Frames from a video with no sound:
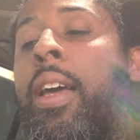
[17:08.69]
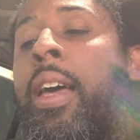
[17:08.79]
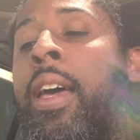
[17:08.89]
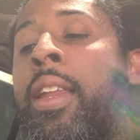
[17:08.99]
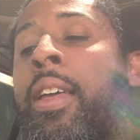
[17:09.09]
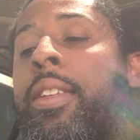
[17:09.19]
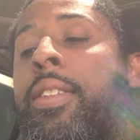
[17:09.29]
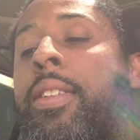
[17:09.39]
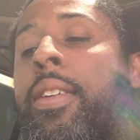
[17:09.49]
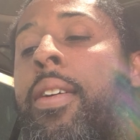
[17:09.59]
And it's
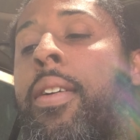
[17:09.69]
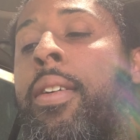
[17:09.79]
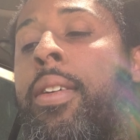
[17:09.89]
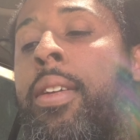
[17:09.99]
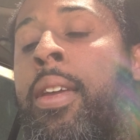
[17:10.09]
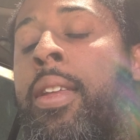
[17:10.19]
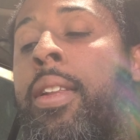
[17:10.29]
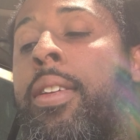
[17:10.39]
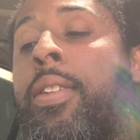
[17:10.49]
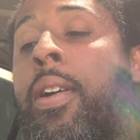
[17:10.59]
and it
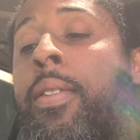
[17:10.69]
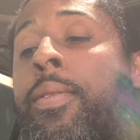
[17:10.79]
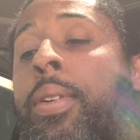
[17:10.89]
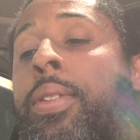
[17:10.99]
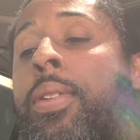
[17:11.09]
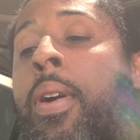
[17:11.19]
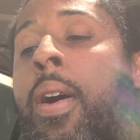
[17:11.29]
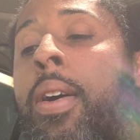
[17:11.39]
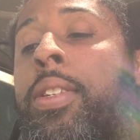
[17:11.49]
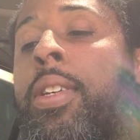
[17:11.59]
is hurtful to
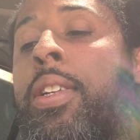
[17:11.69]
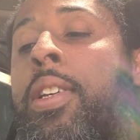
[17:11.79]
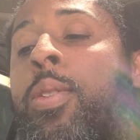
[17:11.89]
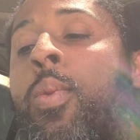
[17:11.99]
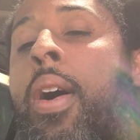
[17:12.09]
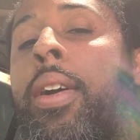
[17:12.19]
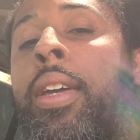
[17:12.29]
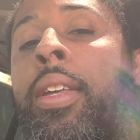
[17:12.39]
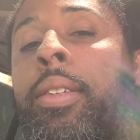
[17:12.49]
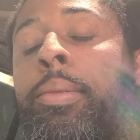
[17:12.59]
all such as walk
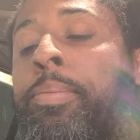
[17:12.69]
in it.